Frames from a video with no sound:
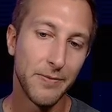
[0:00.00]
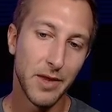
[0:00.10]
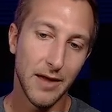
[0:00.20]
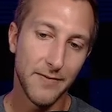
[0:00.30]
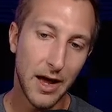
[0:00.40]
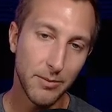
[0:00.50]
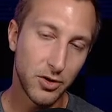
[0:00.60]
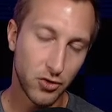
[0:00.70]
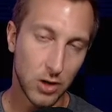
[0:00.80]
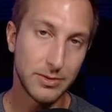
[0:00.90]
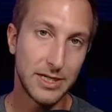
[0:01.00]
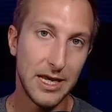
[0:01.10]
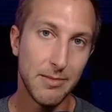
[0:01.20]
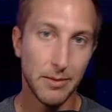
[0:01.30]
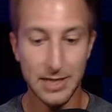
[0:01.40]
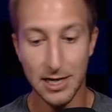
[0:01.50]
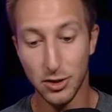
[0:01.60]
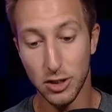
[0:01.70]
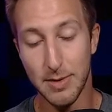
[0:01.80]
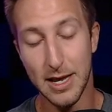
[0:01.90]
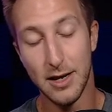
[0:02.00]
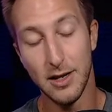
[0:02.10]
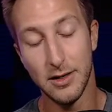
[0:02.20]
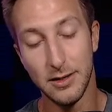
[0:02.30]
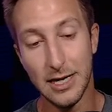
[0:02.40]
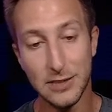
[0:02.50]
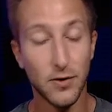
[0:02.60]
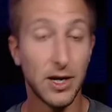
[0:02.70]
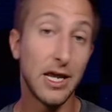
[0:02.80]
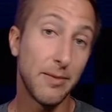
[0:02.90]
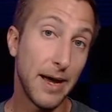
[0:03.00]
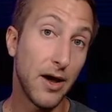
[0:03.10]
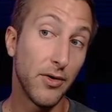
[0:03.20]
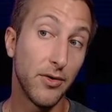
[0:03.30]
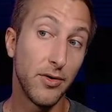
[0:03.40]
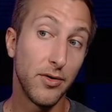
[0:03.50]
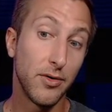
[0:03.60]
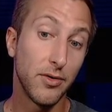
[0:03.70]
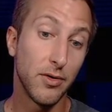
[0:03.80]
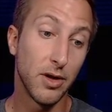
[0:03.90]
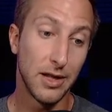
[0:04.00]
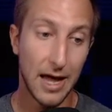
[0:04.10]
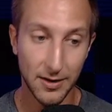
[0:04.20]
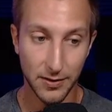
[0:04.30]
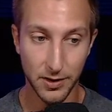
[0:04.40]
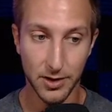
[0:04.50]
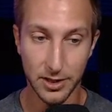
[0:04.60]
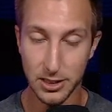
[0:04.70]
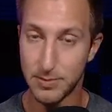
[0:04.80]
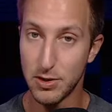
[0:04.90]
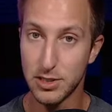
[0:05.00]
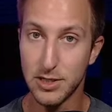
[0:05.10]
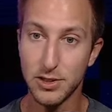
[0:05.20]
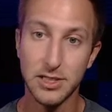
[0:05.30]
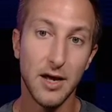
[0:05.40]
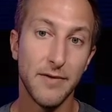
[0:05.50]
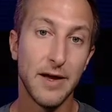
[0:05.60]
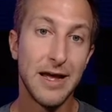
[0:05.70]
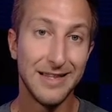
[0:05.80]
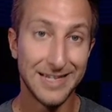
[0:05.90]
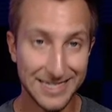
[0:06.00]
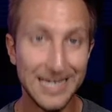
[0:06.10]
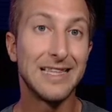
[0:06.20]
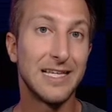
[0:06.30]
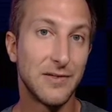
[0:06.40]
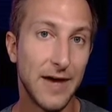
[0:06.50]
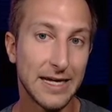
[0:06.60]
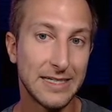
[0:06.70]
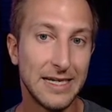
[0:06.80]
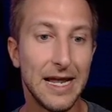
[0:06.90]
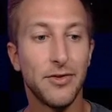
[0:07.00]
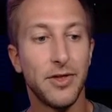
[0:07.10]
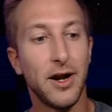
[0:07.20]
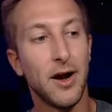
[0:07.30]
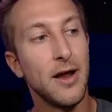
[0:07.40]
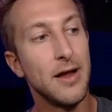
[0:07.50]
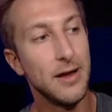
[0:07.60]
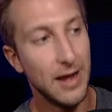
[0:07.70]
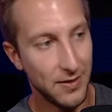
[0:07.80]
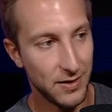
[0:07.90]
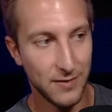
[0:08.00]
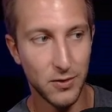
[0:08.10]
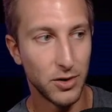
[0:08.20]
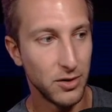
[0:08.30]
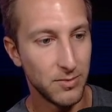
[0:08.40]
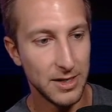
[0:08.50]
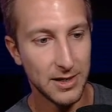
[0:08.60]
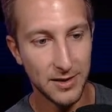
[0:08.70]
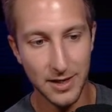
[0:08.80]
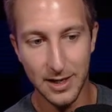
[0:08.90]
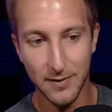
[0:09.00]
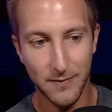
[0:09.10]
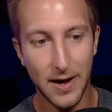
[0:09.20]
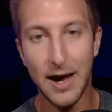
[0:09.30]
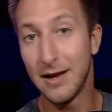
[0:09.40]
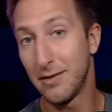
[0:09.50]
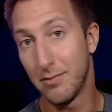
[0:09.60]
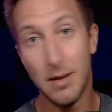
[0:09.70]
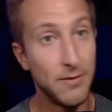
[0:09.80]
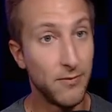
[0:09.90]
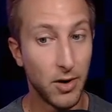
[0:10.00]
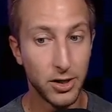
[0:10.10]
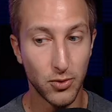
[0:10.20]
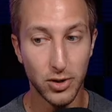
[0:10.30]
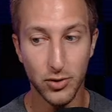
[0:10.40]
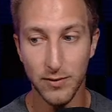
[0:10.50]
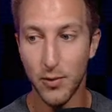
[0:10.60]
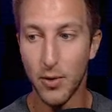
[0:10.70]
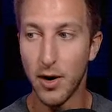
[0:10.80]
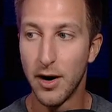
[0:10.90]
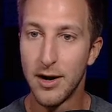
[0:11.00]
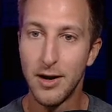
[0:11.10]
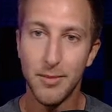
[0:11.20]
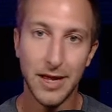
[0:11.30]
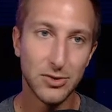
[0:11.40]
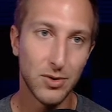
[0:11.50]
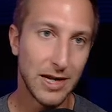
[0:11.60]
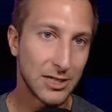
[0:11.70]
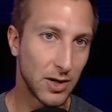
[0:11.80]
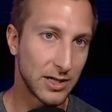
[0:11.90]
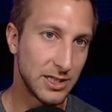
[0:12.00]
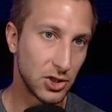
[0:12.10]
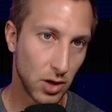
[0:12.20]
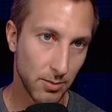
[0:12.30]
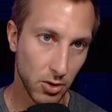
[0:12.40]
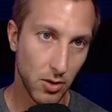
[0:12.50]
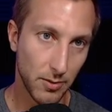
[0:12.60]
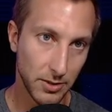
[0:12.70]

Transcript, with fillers: if I'm in Trump's team, I'm saying, look, man, let's forget about a lot of the conspiracy theory stuff. Let's get this vaccine out there, and then if you want to do the media thing, fine, maybe even run in 2024. But that's where I see Trump going with